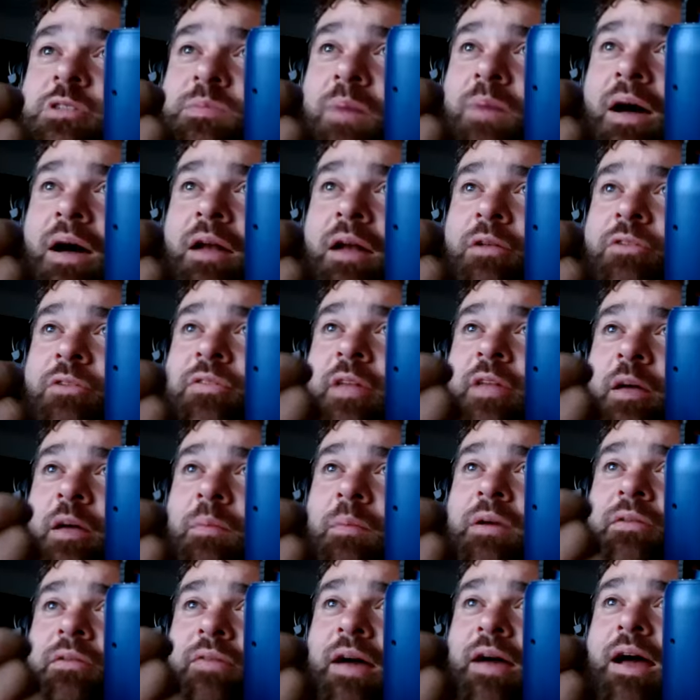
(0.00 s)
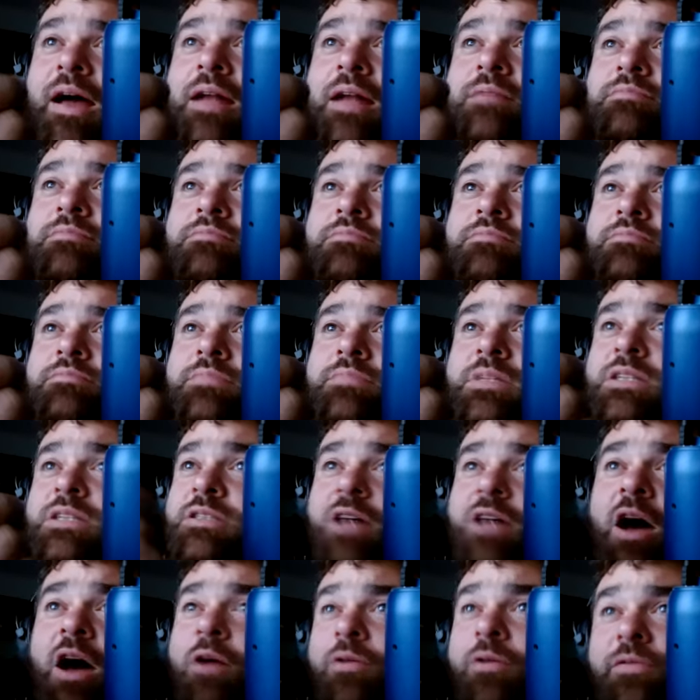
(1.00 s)
bottles, they'll be fine. Because
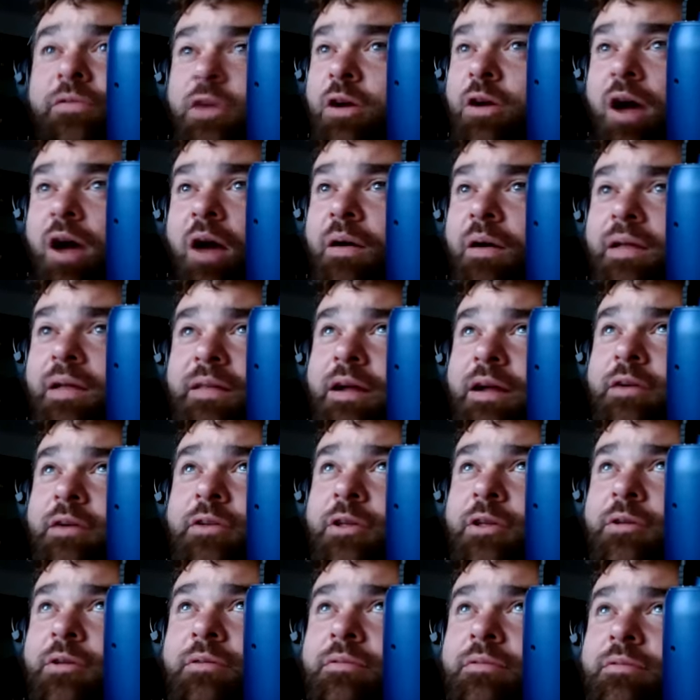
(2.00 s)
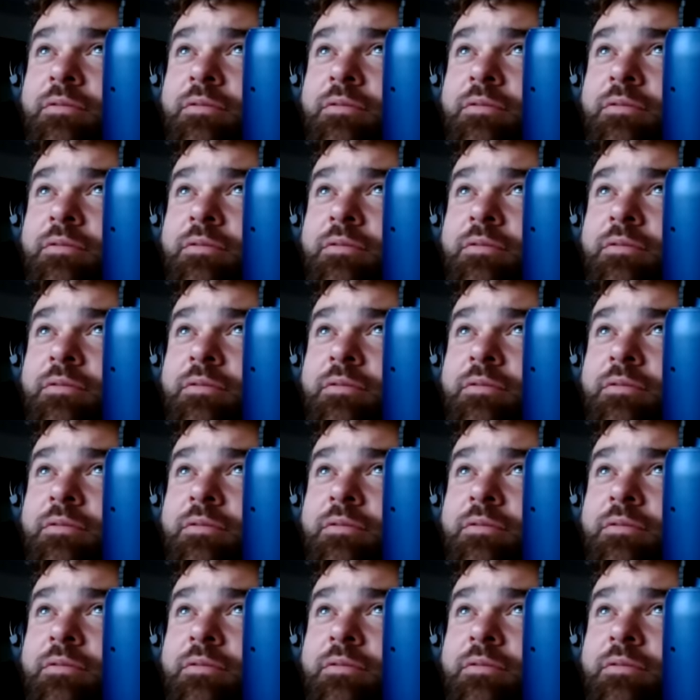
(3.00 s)
they're all in there too.